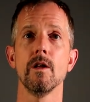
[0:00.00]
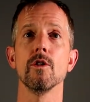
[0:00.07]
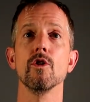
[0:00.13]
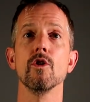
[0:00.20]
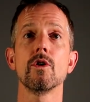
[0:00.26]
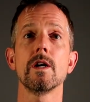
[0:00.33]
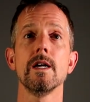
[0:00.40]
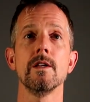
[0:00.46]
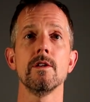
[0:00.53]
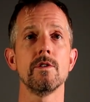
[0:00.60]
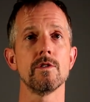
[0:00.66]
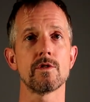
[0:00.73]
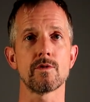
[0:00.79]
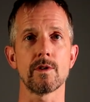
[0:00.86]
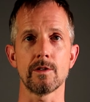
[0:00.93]
Look into
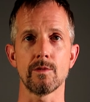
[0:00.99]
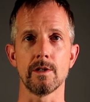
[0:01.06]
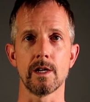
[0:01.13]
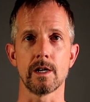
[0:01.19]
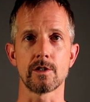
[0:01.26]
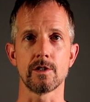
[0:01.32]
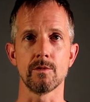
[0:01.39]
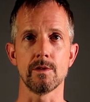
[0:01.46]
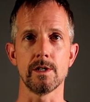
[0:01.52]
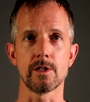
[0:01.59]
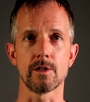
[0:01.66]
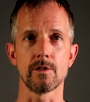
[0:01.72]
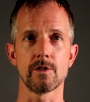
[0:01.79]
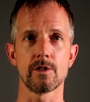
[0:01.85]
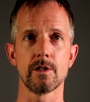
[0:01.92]
stress reduction
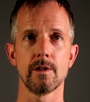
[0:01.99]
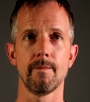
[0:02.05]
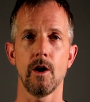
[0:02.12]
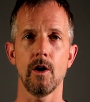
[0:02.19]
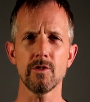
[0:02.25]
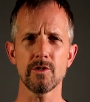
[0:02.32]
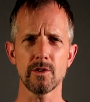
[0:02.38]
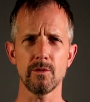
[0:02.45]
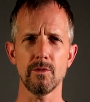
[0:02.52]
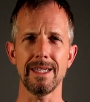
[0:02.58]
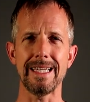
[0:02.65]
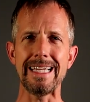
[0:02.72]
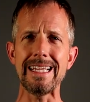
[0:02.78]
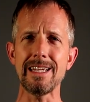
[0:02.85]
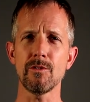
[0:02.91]
research. Also,
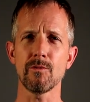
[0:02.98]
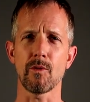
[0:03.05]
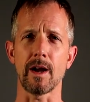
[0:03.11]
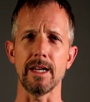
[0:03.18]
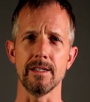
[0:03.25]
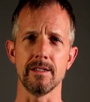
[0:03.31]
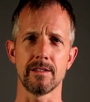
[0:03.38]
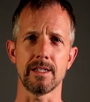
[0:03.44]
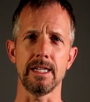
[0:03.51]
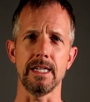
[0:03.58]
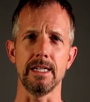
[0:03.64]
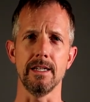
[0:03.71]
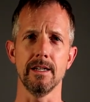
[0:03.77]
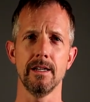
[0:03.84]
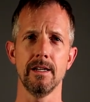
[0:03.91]
eating right is
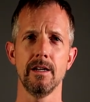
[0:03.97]
key.